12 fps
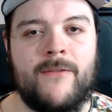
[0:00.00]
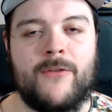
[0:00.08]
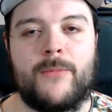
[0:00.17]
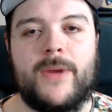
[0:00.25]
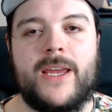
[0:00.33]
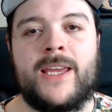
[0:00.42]

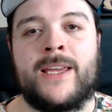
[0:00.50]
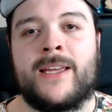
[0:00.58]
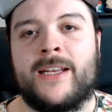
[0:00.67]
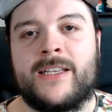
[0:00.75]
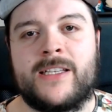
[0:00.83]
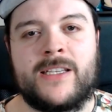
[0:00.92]
For me,
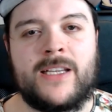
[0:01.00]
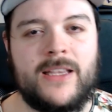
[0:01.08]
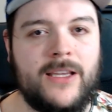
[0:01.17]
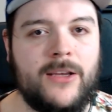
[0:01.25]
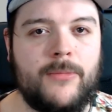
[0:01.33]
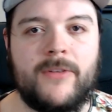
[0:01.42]
it's a
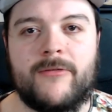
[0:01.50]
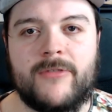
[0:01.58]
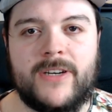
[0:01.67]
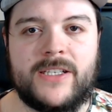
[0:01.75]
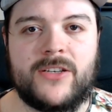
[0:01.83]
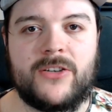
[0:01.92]
little bit of
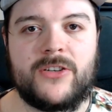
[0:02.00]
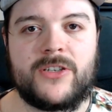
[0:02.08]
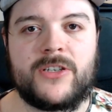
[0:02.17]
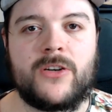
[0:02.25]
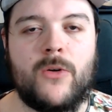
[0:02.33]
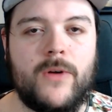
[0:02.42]
research
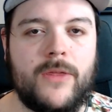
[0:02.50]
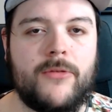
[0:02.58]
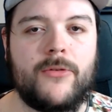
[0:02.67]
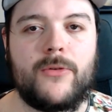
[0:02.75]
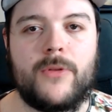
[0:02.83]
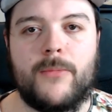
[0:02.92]
going
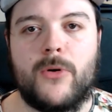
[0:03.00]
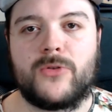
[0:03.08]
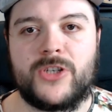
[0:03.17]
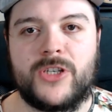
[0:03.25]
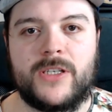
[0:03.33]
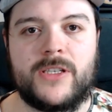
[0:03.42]
through the
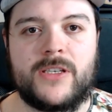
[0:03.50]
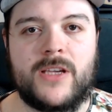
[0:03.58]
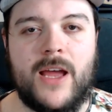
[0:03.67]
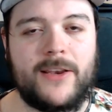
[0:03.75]
motions.